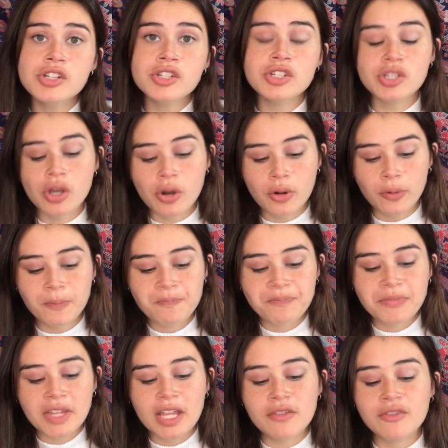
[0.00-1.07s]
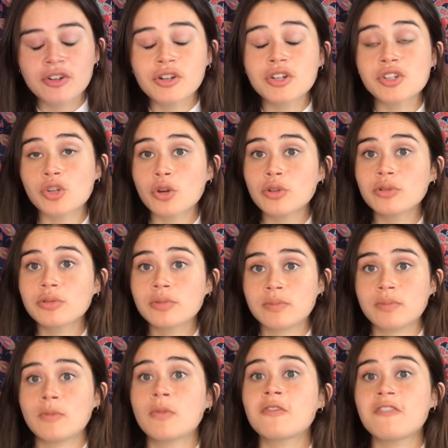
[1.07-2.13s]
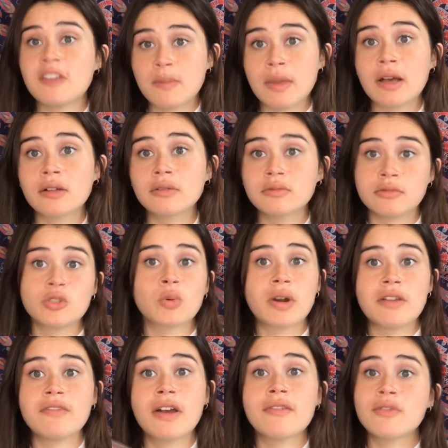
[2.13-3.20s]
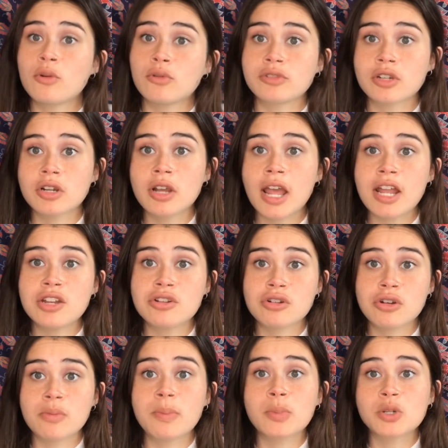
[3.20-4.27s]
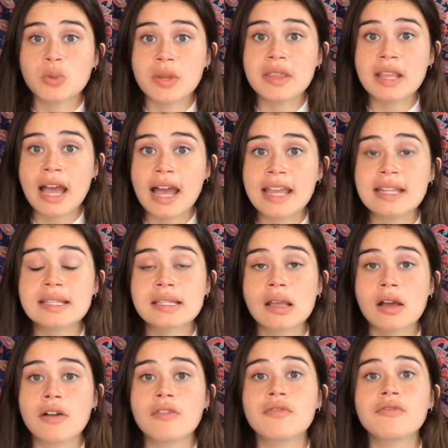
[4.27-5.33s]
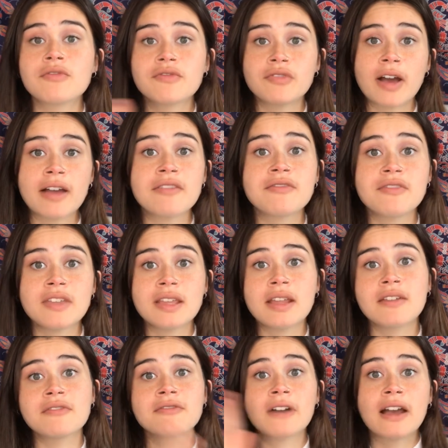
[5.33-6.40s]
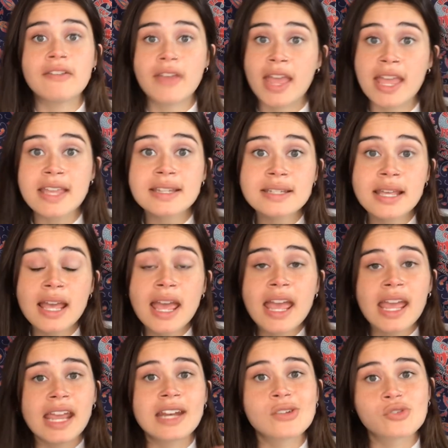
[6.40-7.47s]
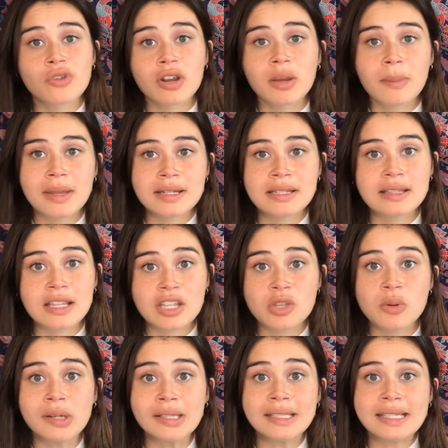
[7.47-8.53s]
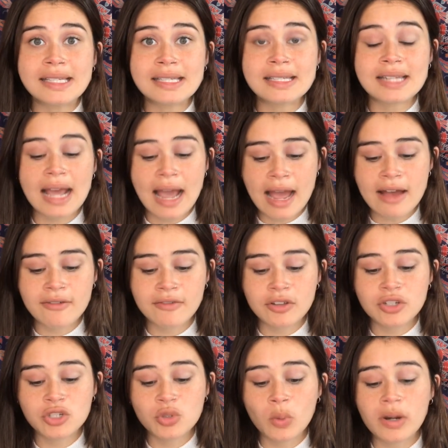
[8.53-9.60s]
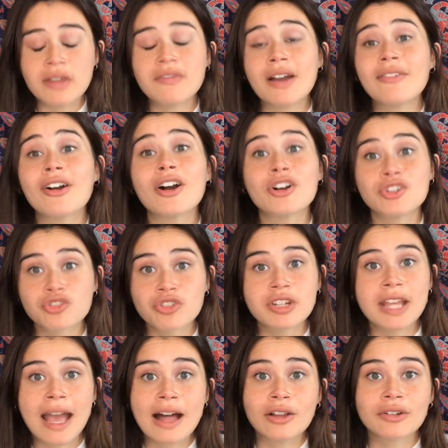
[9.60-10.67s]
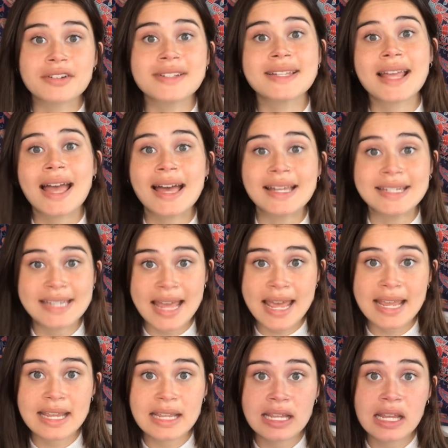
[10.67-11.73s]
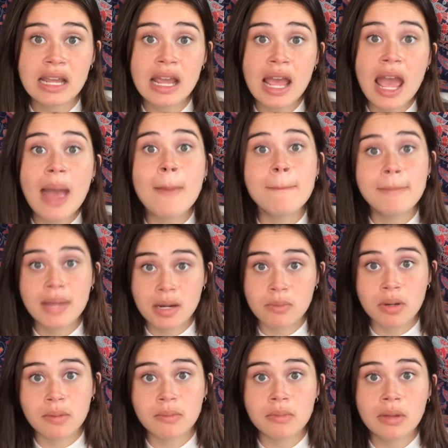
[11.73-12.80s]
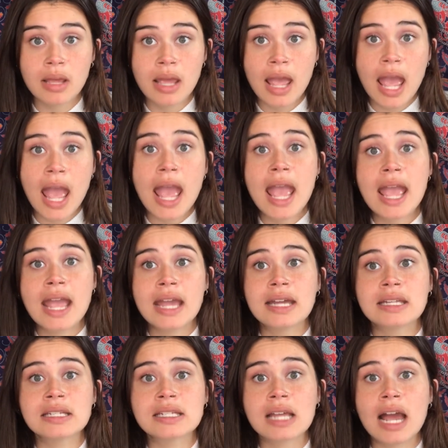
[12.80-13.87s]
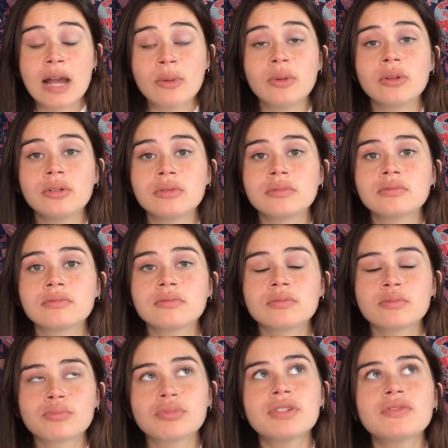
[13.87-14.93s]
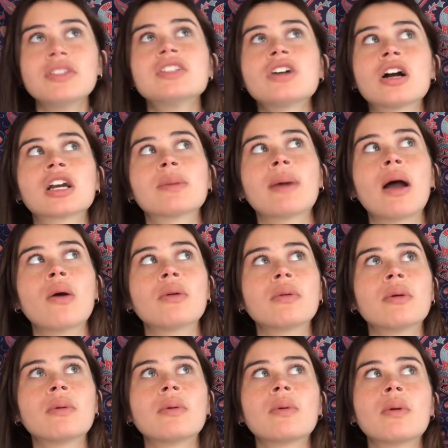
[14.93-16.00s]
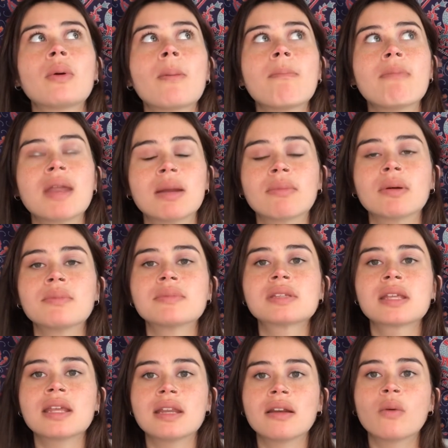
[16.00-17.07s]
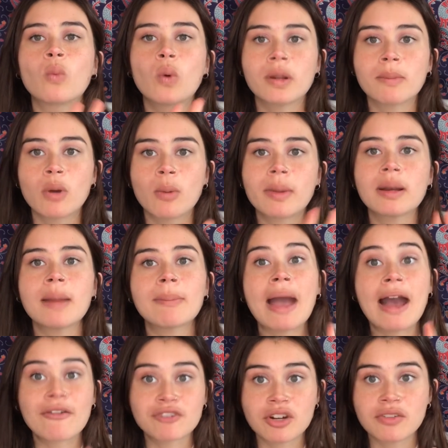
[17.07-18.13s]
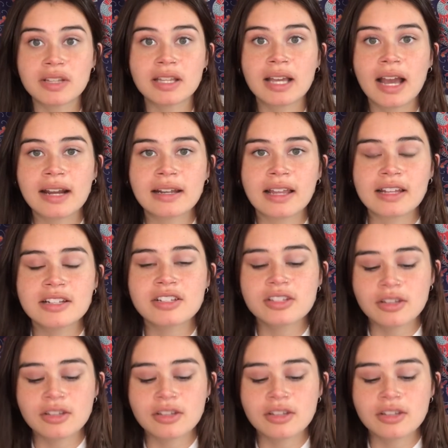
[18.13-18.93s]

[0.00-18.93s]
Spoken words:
So if you're an adult female, 25 and older, and you're between the heights of 5 feet and 5'8", it is recommended that you at least have 2,500 calories a day, minimum. And I will briefly talk about minimums in one moment after I read the guidelines.